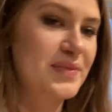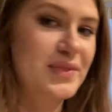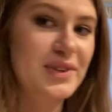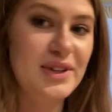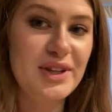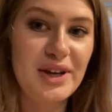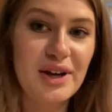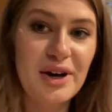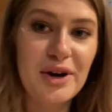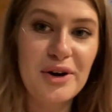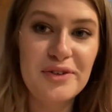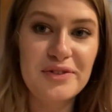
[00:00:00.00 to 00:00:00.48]

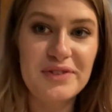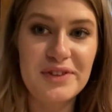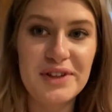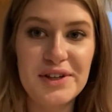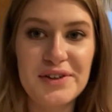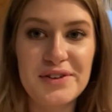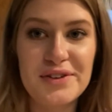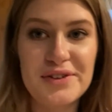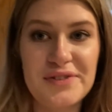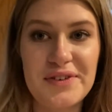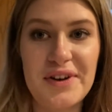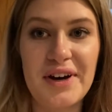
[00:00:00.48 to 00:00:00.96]
hopefully
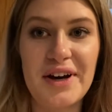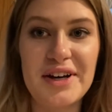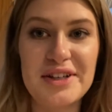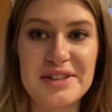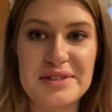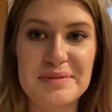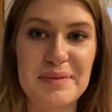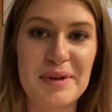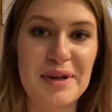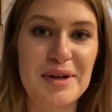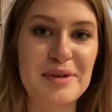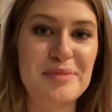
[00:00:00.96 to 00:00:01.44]
you have a
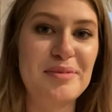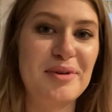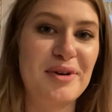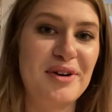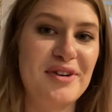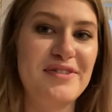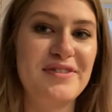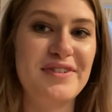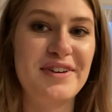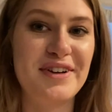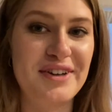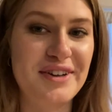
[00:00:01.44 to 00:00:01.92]
husband or
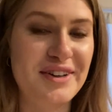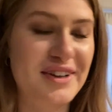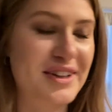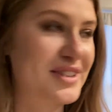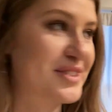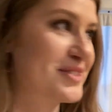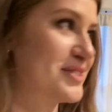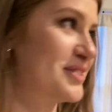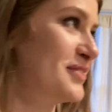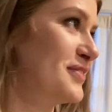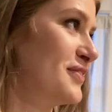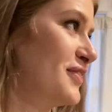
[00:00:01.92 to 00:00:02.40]
boyfriend who could do
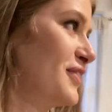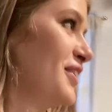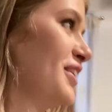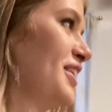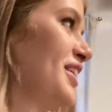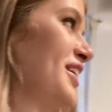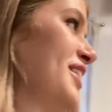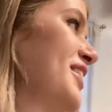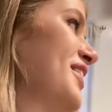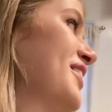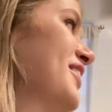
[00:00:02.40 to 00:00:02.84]
it for you.